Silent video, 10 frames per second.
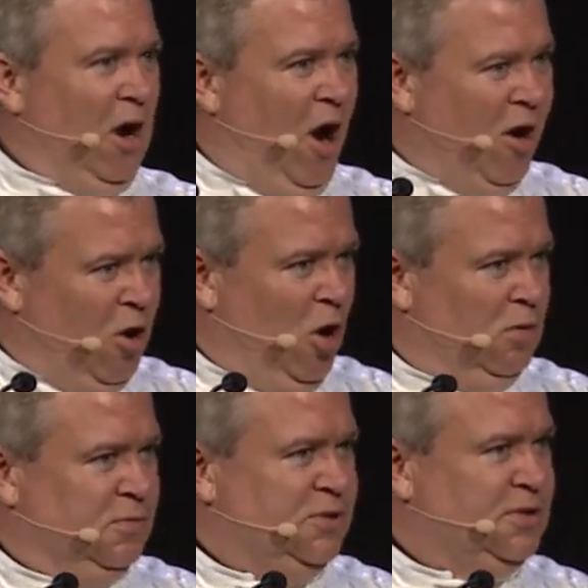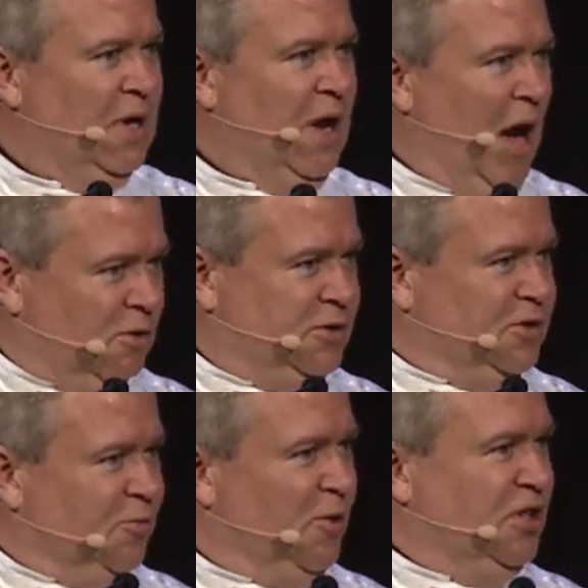our homes houses
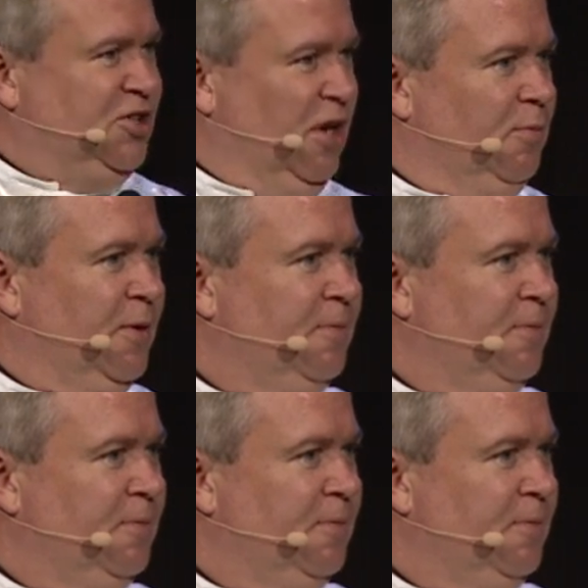of friendship.